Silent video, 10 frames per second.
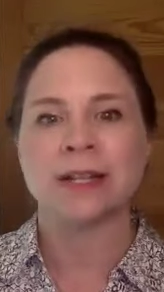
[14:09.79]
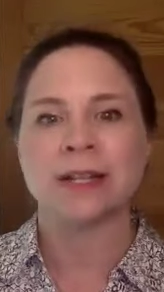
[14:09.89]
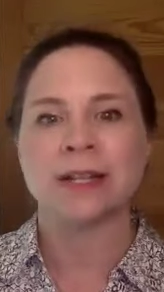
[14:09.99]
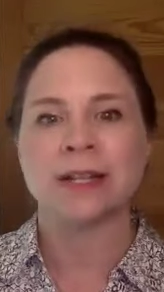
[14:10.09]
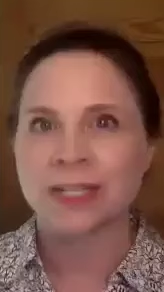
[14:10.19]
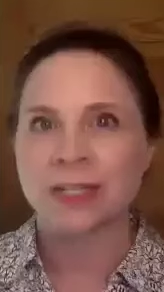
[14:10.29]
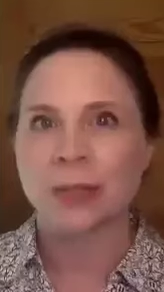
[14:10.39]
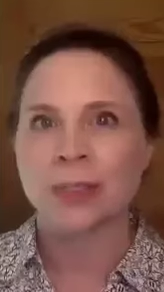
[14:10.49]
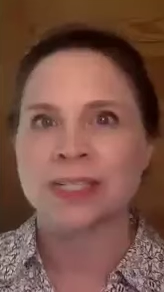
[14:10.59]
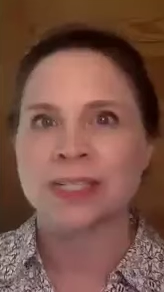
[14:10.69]
law firms
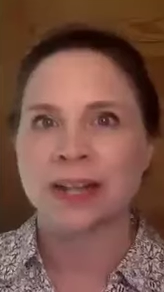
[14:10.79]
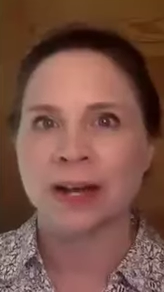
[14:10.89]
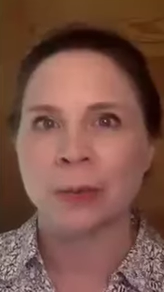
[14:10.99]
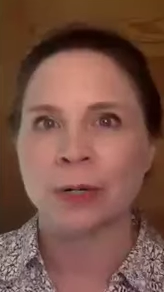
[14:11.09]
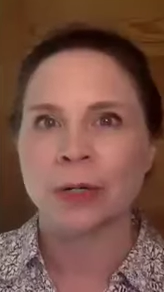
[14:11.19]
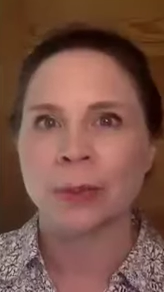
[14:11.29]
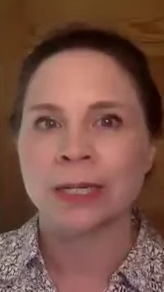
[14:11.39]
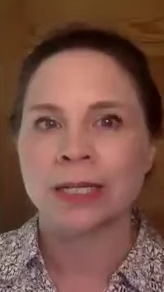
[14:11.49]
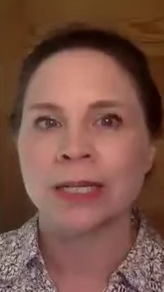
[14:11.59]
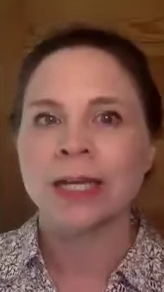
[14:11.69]
like the ones that I work
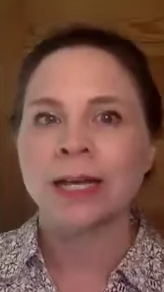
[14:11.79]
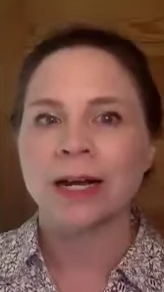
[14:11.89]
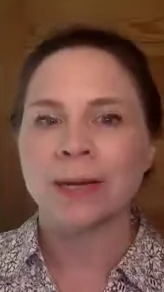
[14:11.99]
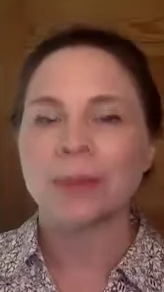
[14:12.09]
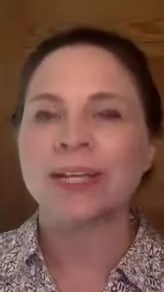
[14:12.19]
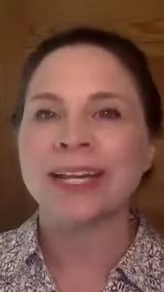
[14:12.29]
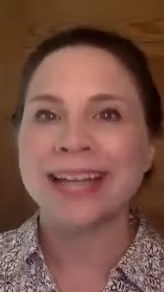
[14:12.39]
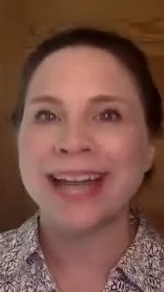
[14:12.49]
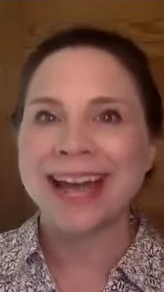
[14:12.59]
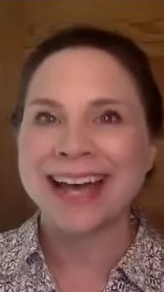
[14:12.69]
with, uh,
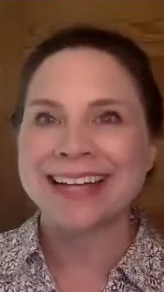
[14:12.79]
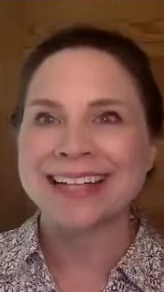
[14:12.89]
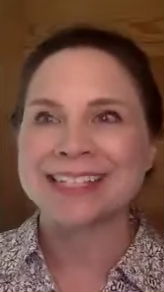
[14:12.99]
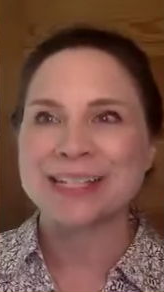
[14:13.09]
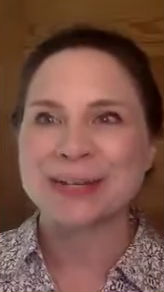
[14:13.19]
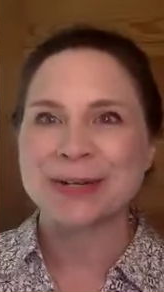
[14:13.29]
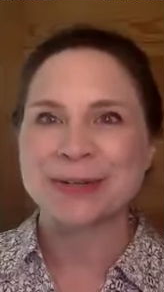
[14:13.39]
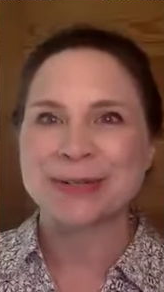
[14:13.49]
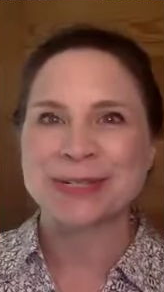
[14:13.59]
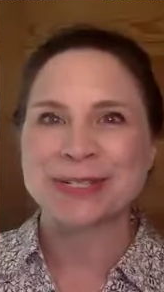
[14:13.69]
planning ahead.
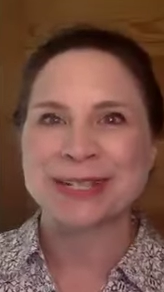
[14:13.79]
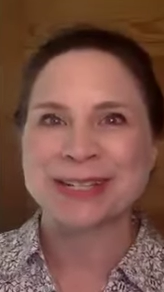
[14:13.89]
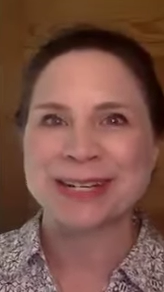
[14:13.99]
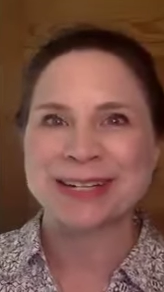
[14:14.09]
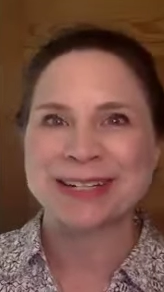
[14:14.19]
So just a,